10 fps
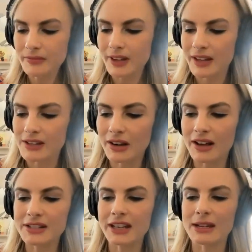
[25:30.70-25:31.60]
And so
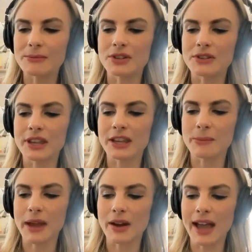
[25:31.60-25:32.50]
asking him to think
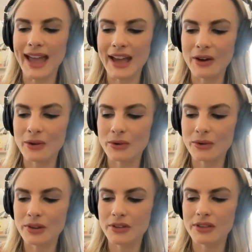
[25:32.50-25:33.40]
about
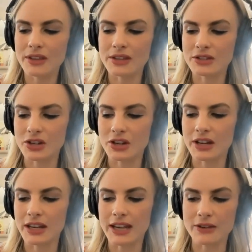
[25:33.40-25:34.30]
how this
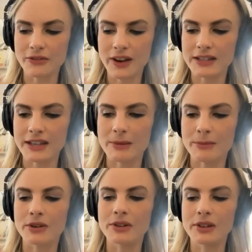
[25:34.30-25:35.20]
journey had affected
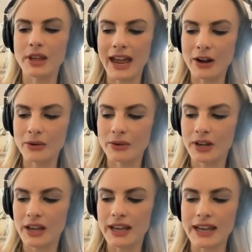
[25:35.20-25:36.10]
him and how
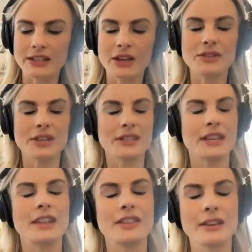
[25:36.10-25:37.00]
he'd noticed
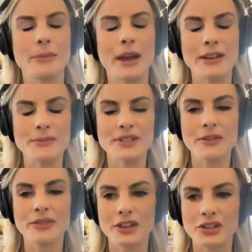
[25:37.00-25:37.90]
anything about
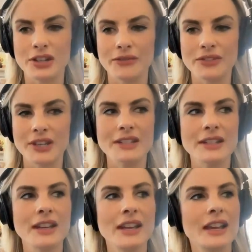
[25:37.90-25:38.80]
himself that had
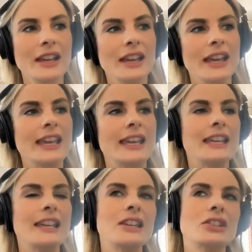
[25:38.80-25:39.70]
shifted,
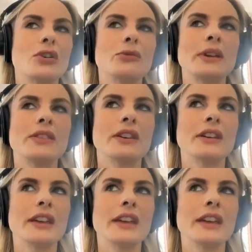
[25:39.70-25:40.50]
he told me that